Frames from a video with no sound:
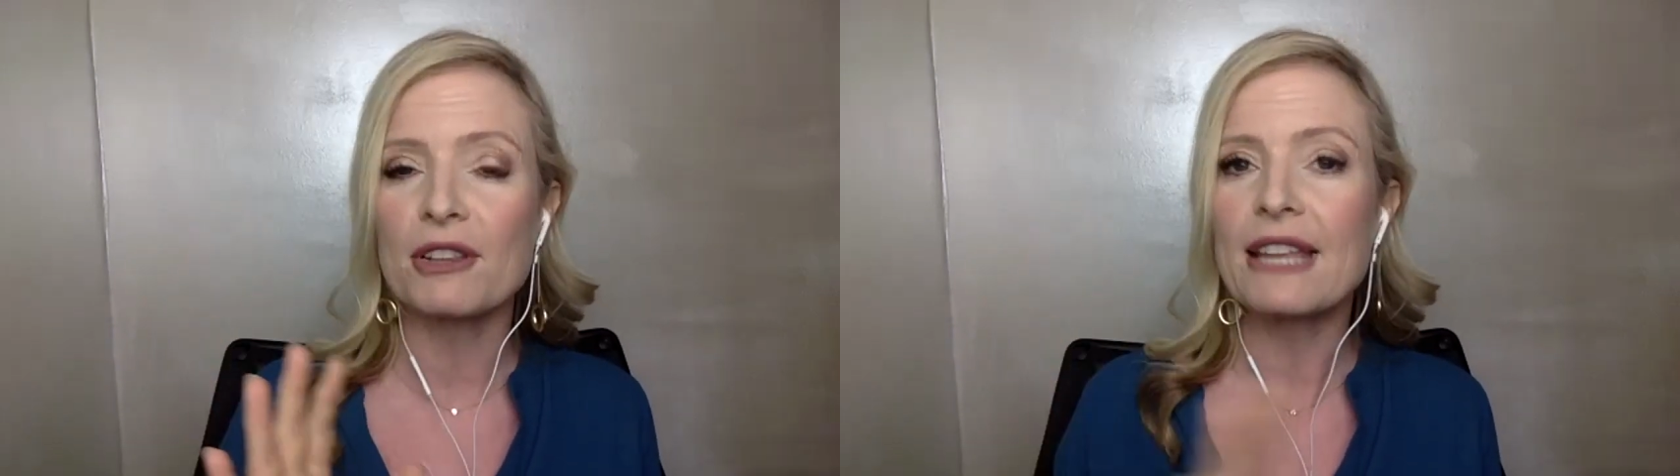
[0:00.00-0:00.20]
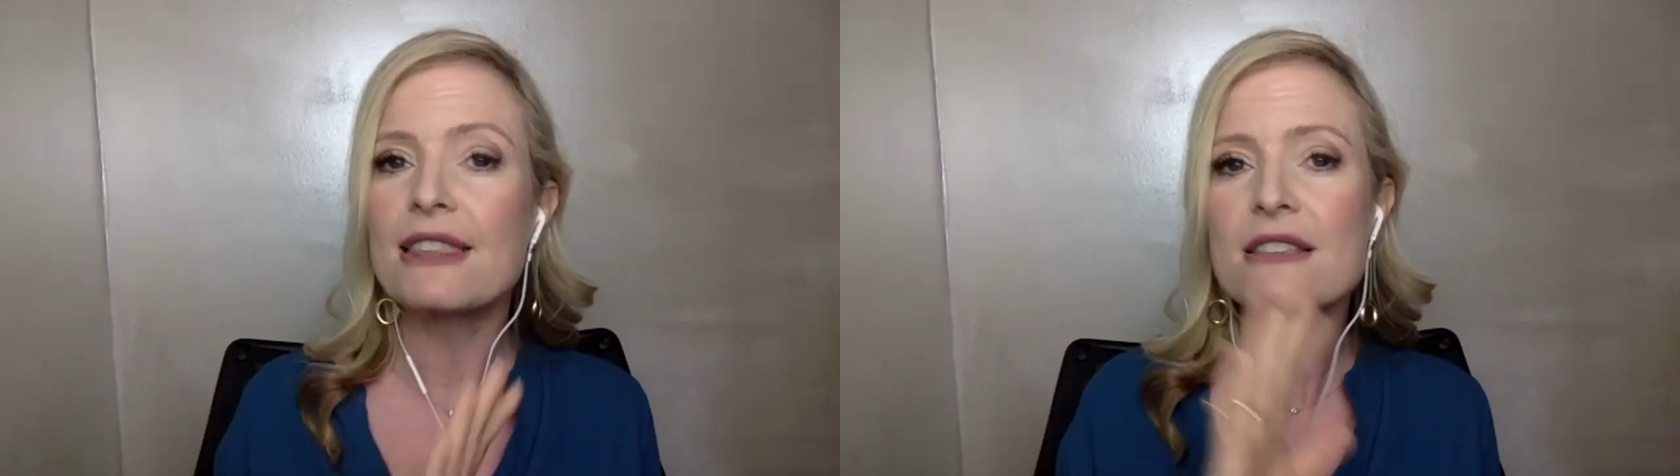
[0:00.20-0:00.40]

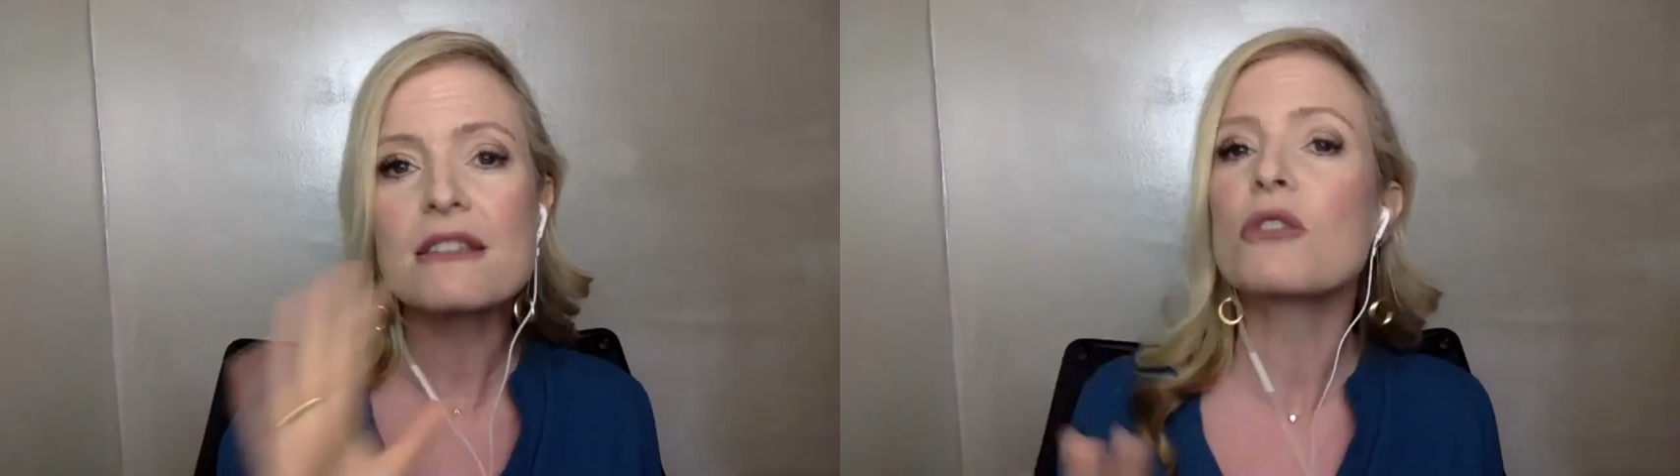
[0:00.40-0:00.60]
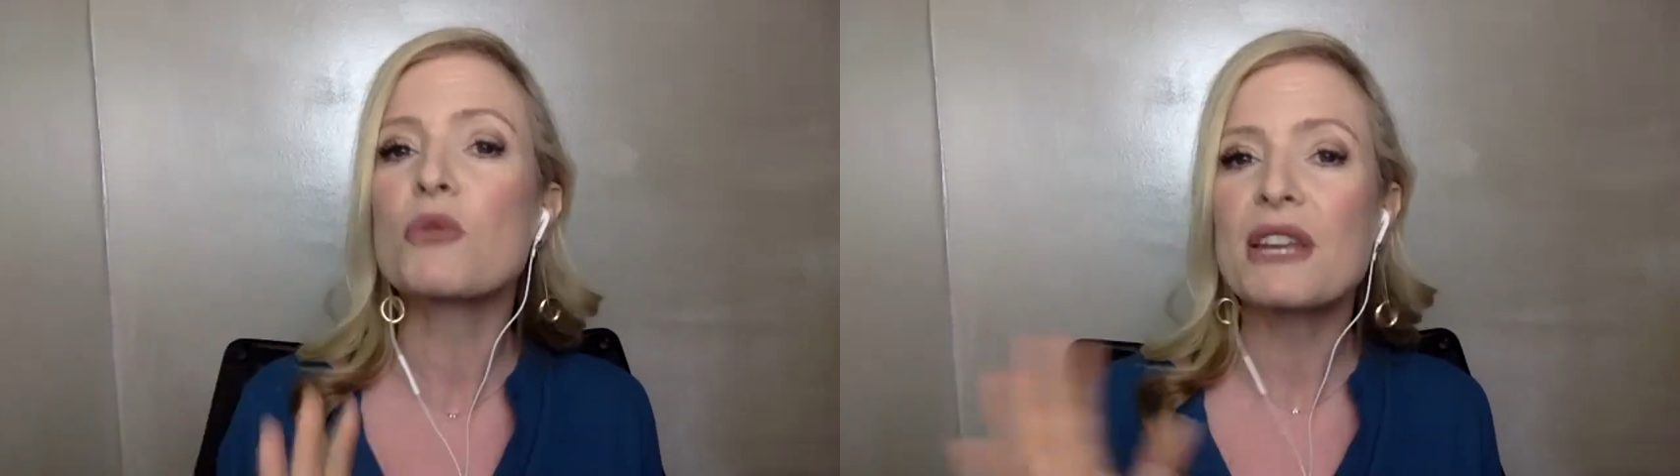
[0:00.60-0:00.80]
Like, this is
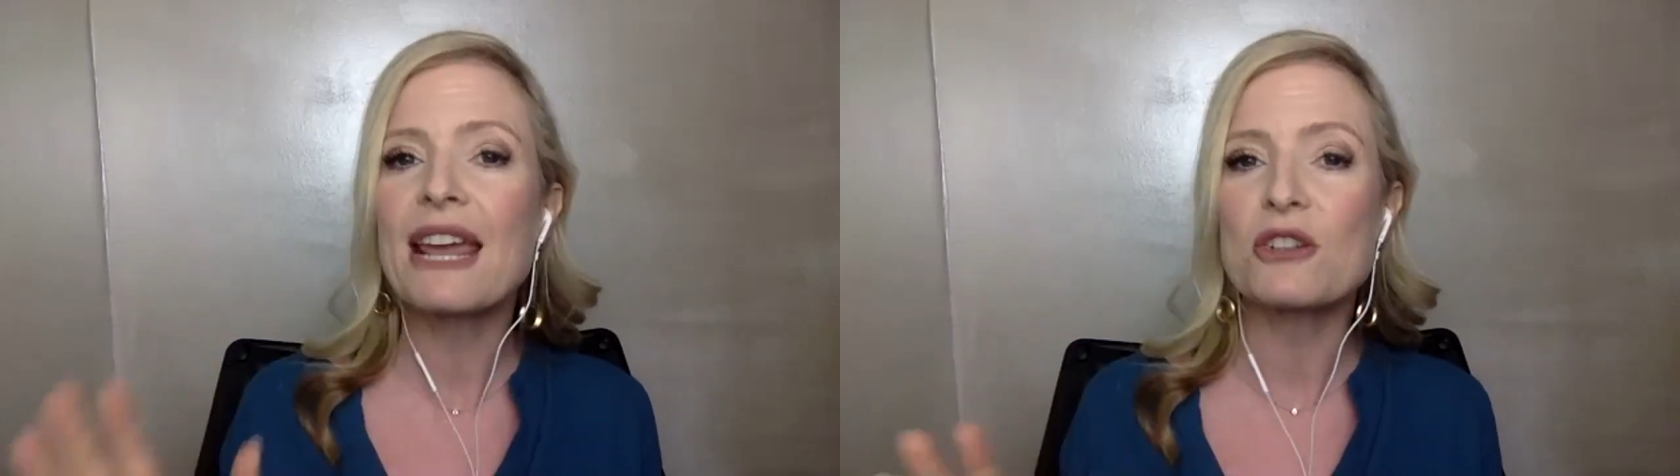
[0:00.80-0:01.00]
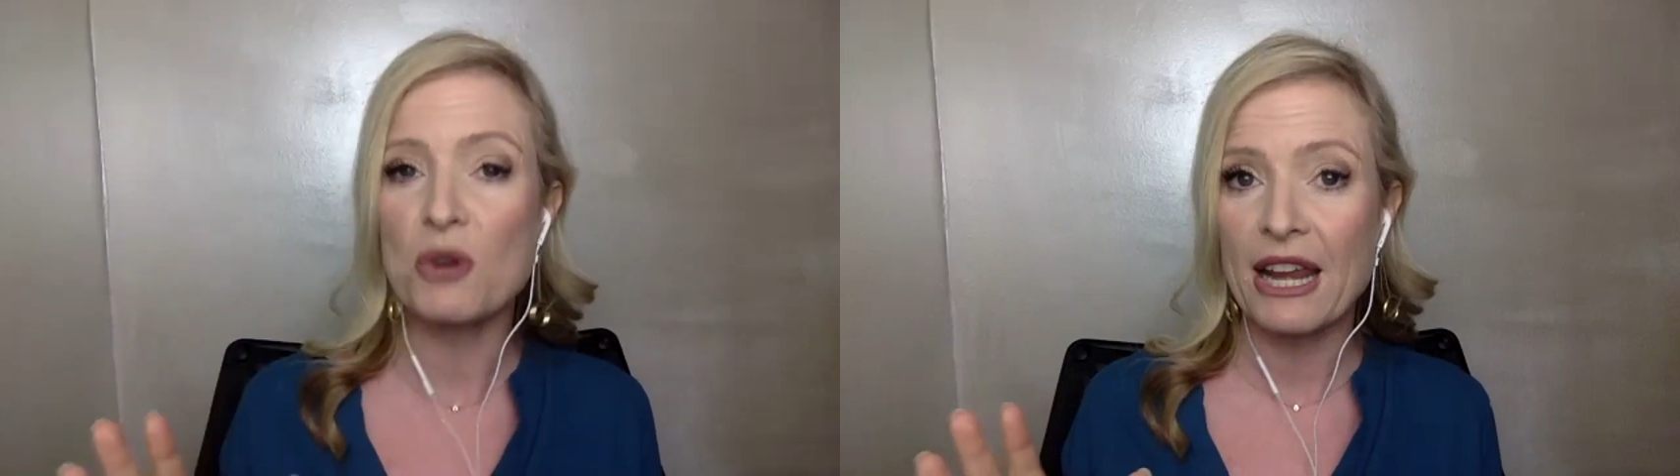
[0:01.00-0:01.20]
a
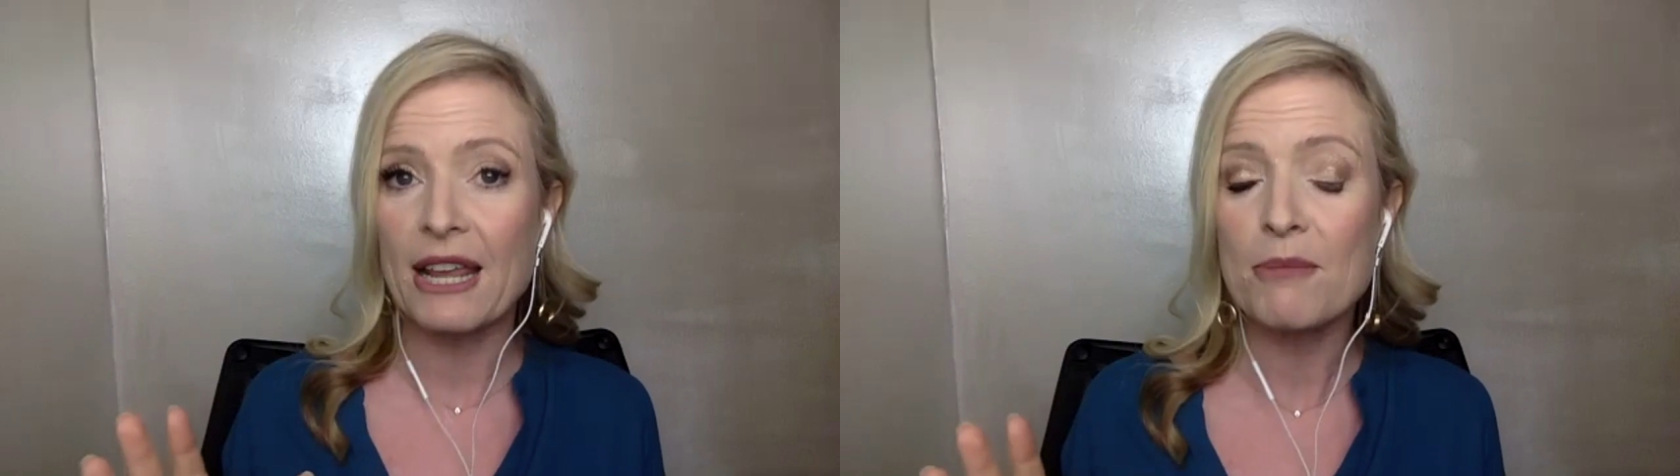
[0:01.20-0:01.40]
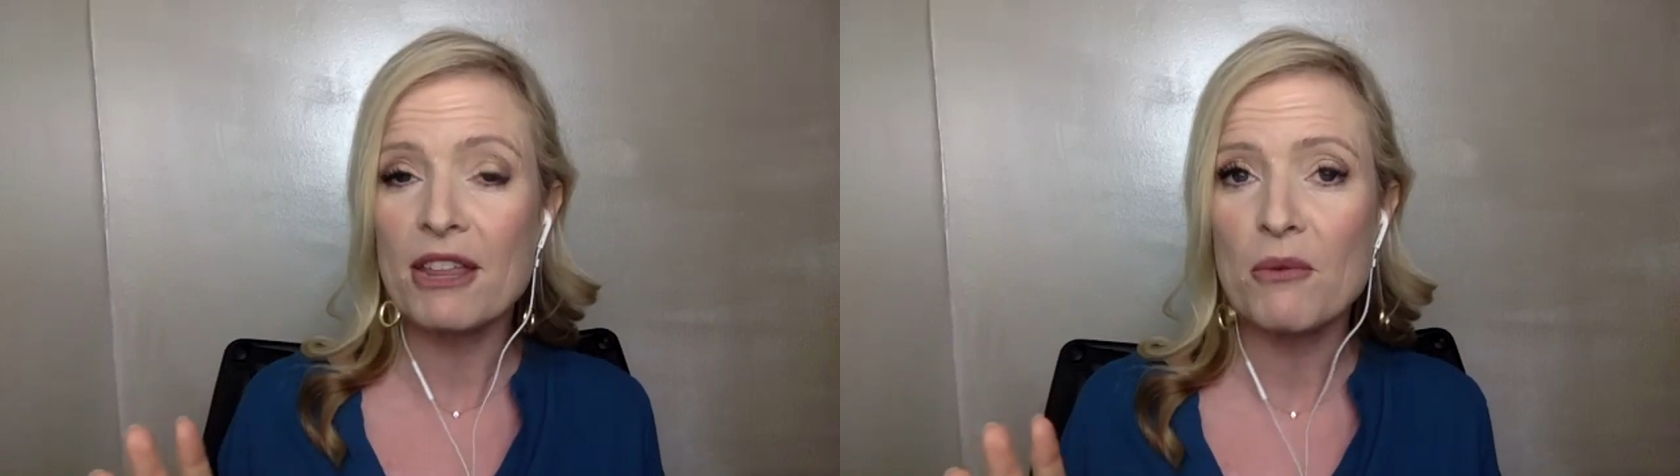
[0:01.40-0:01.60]
3-day
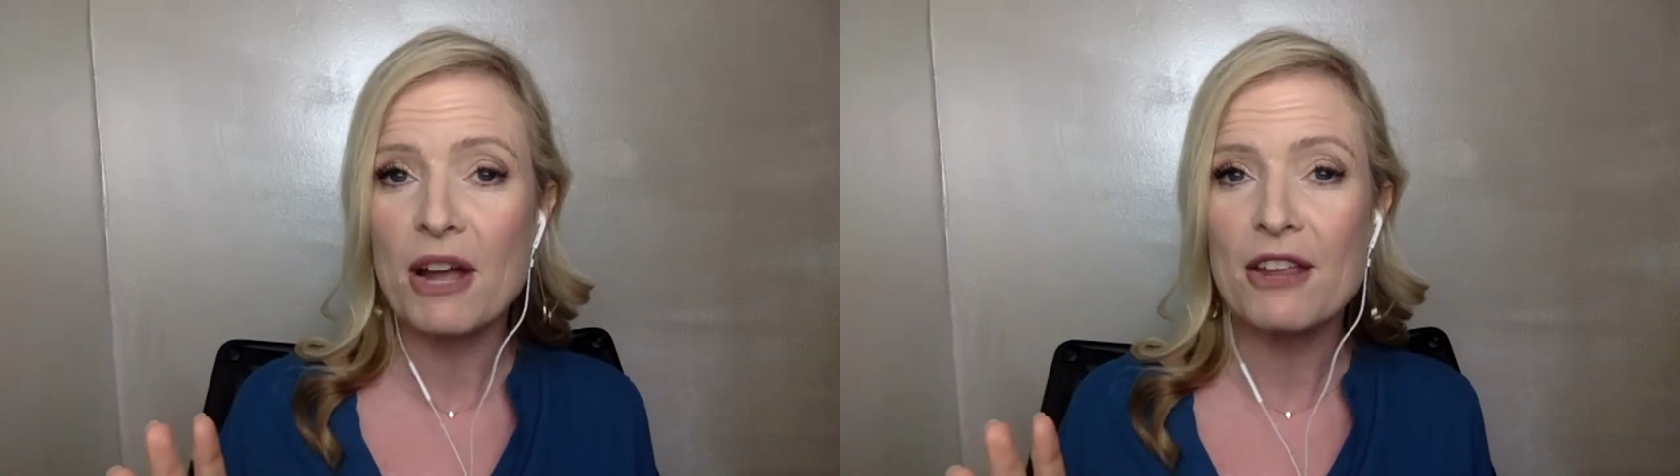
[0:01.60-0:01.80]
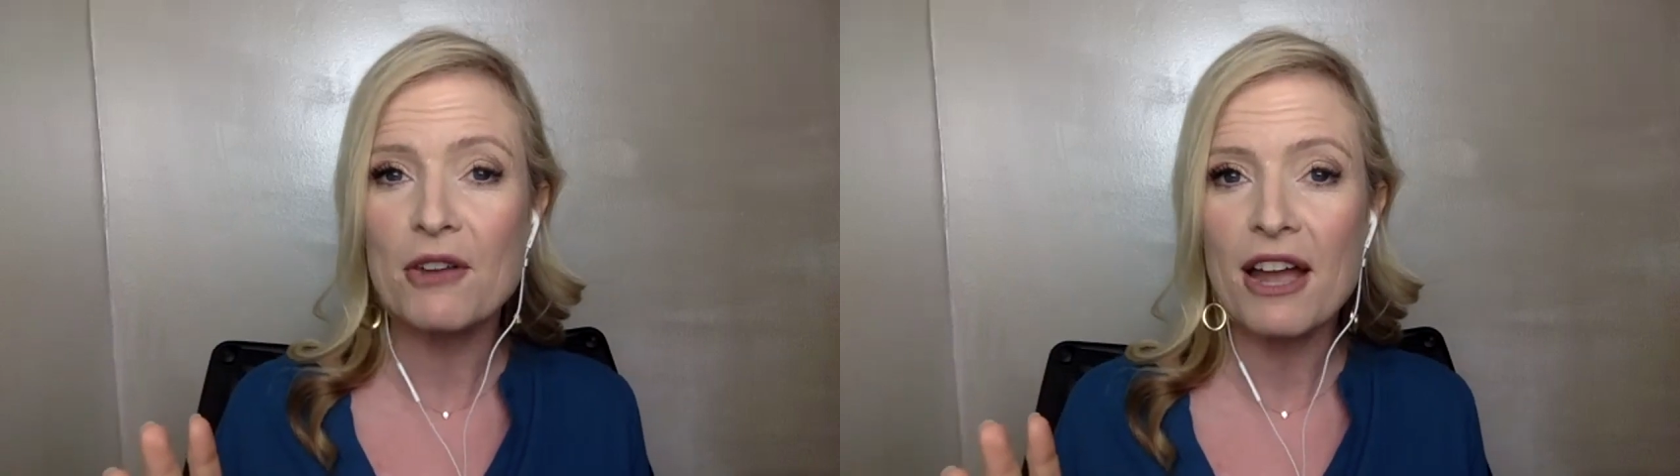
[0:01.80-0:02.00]
training, by the
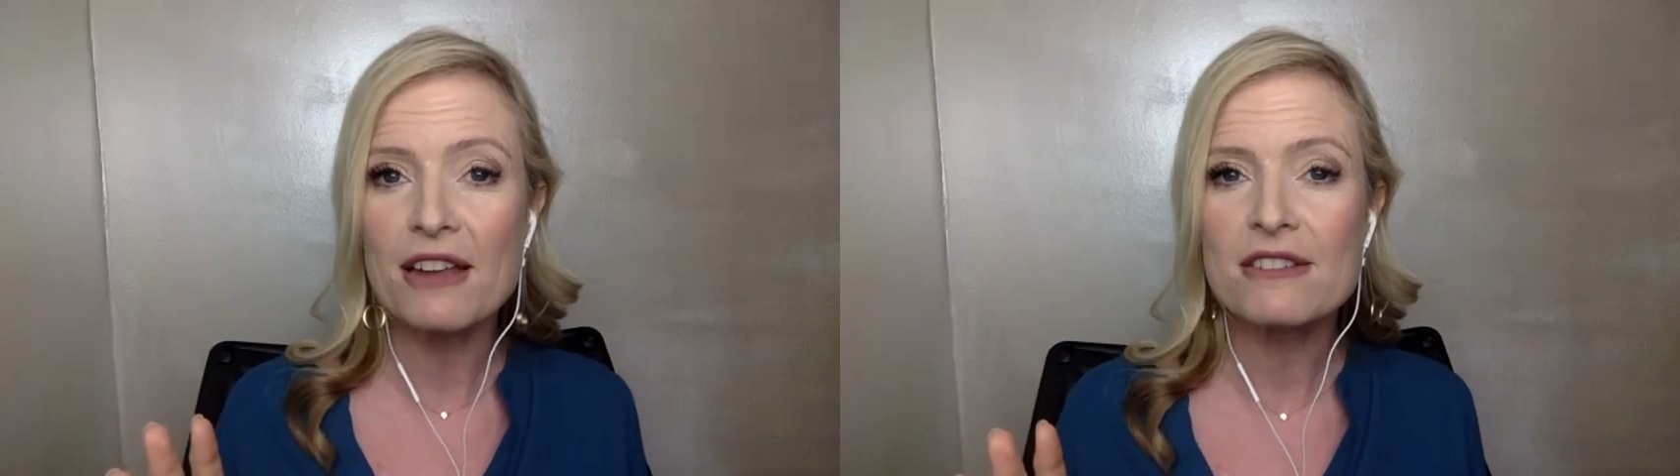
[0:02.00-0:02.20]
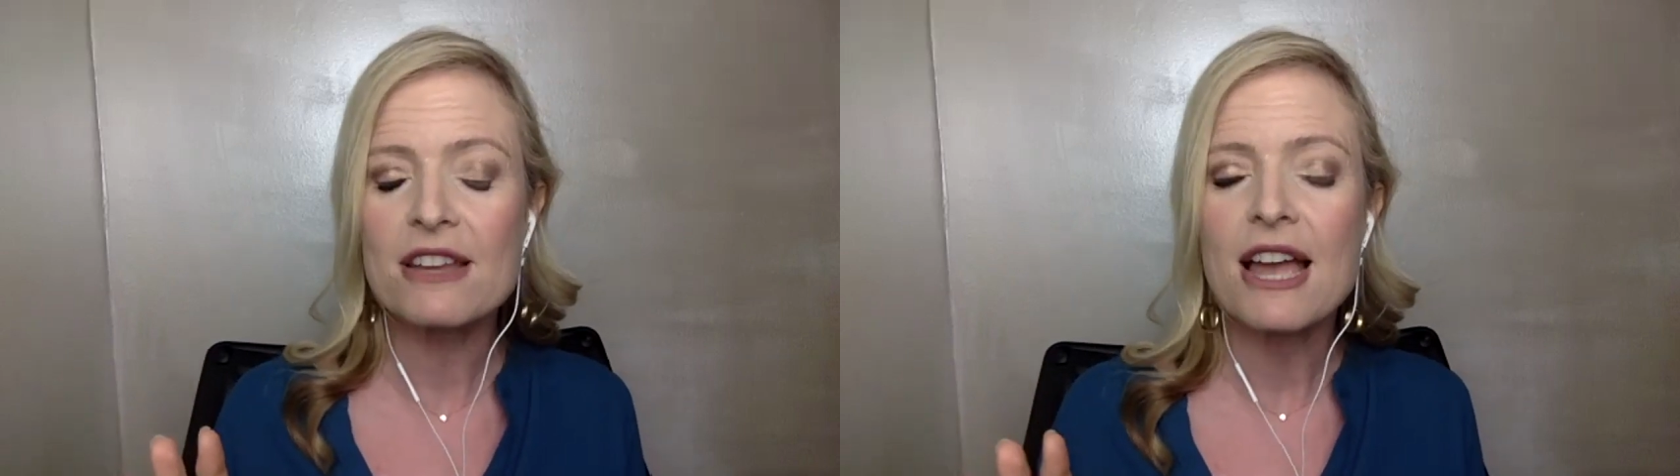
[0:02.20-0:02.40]
way, you
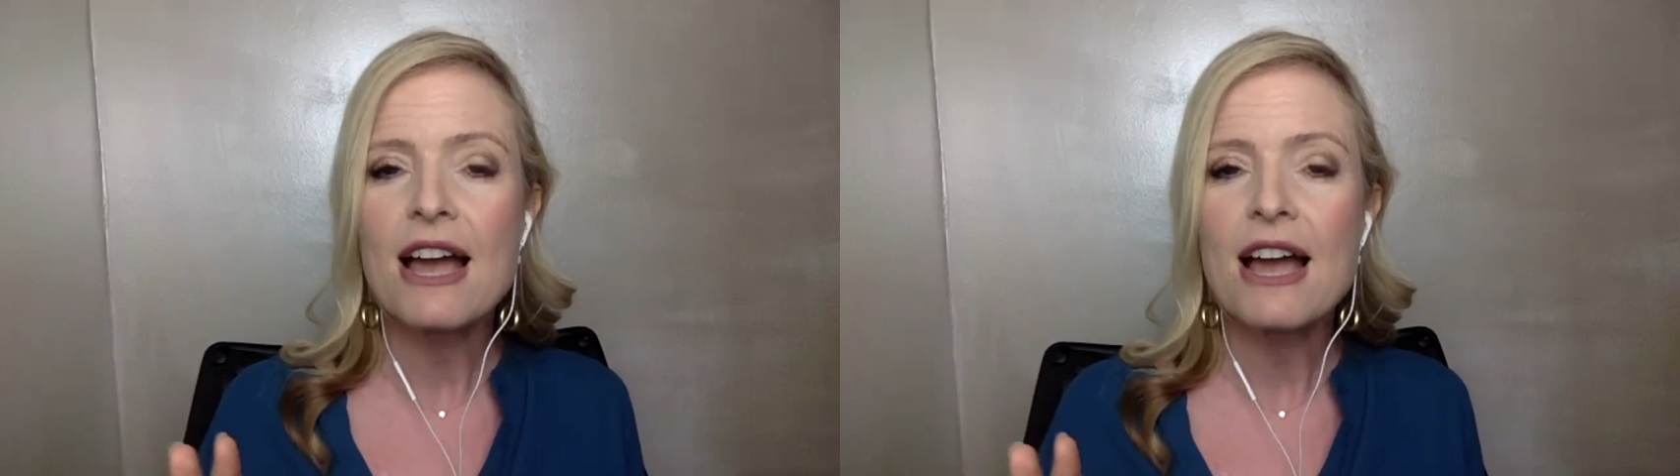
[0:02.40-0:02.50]
guys,